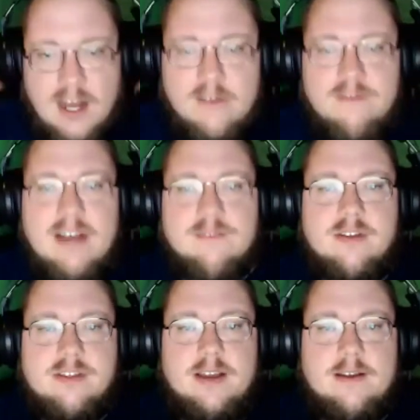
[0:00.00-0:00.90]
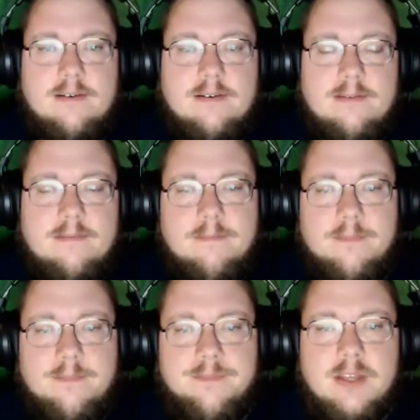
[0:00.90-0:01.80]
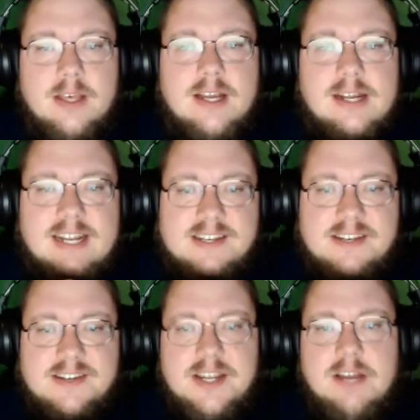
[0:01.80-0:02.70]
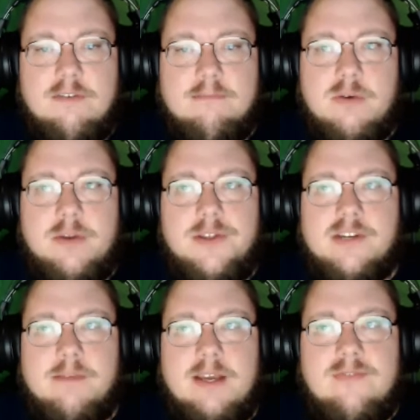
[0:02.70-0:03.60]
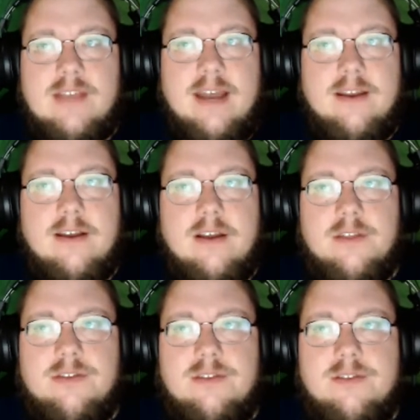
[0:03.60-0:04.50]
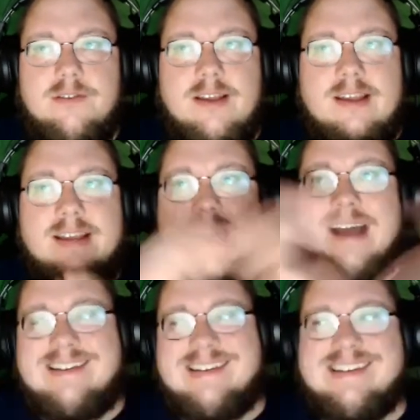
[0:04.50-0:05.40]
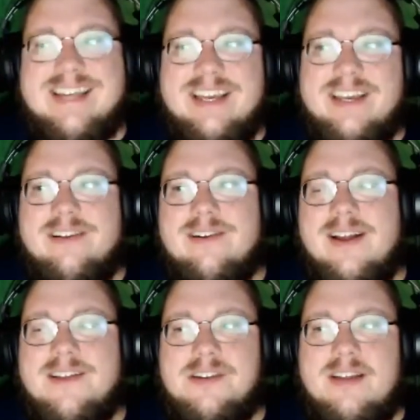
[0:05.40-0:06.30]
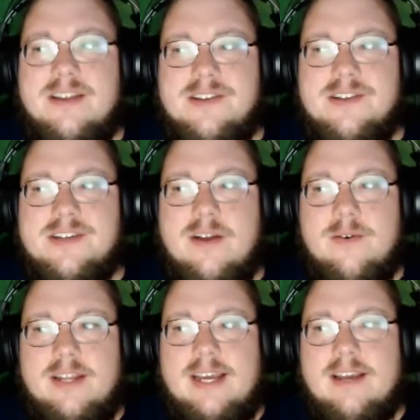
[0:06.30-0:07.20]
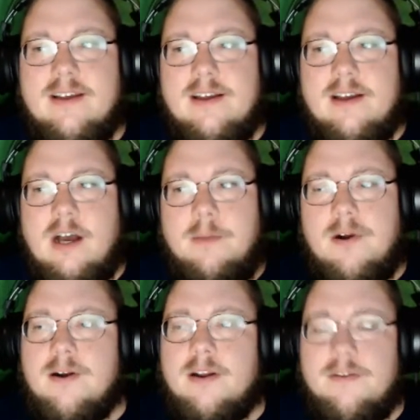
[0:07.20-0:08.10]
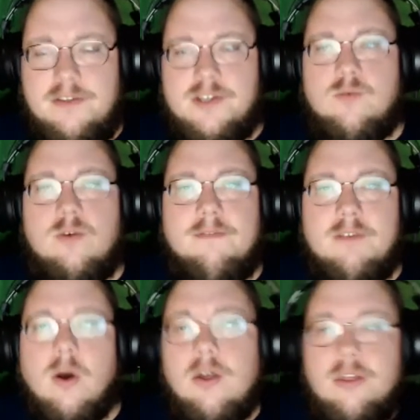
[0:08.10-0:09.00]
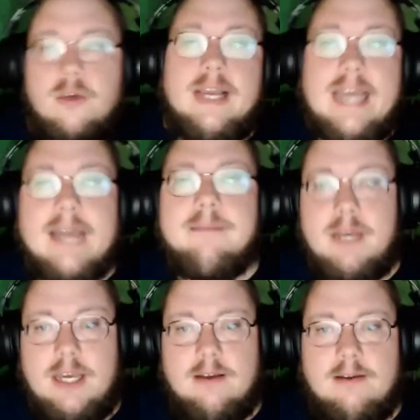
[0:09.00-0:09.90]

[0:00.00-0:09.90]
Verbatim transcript: of everything. It's distinct from monism in that God as a singular isn't necessarily a part of this worldview, although it can be.